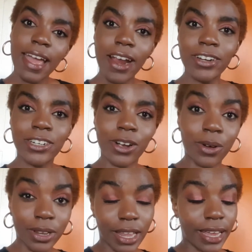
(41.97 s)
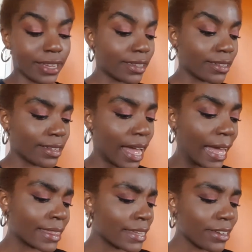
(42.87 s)
hair gel. Like,
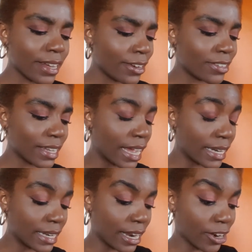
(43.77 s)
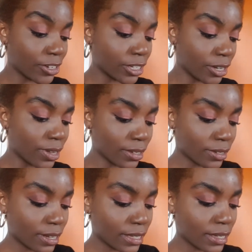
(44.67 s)
I think you can use any hair gel as
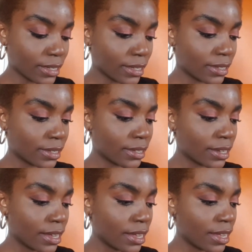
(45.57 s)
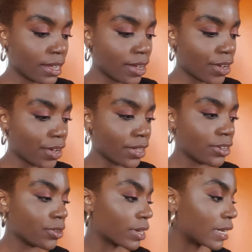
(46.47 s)
long as it's,
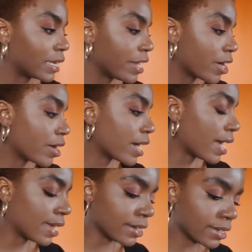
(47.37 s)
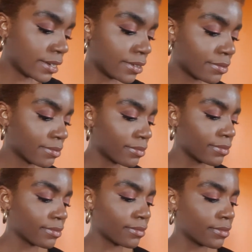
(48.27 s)
clear and
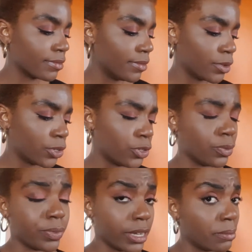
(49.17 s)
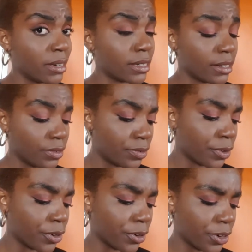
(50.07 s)
not too pigmented
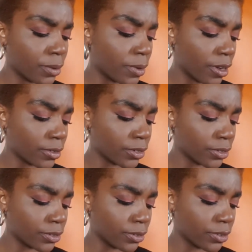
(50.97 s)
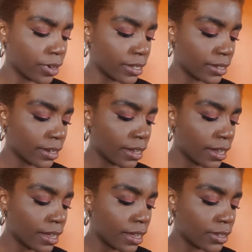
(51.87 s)
for your brows not to look crazy.
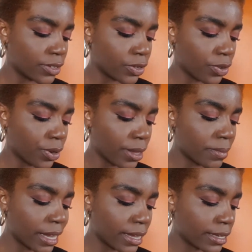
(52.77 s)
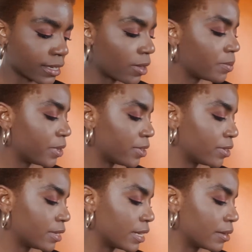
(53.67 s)
So in my case, I'll be
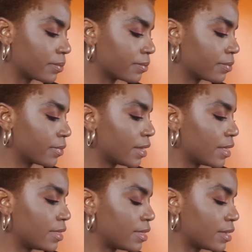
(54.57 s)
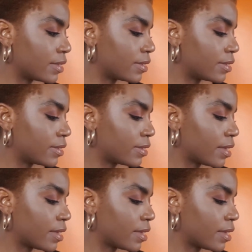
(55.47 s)
using this